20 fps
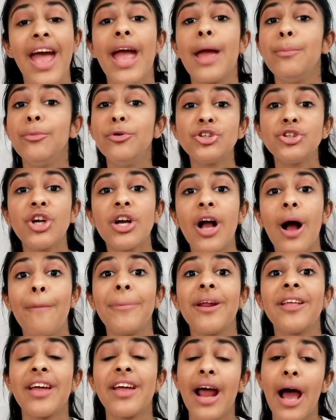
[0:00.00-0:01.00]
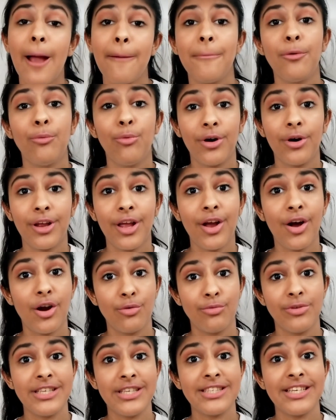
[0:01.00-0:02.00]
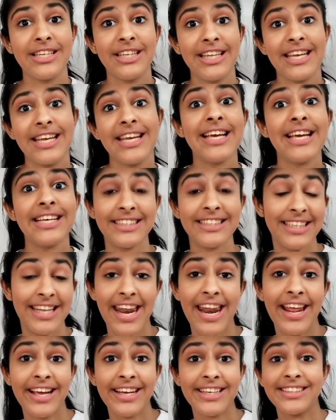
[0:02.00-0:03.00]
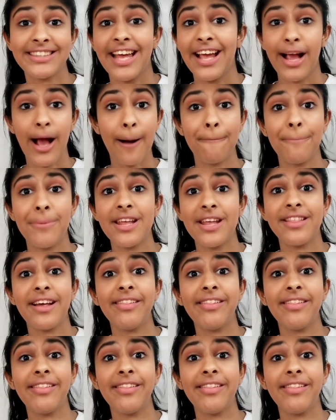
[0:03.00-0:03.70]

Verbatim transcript: A moonshot company that I've been working on recently is a company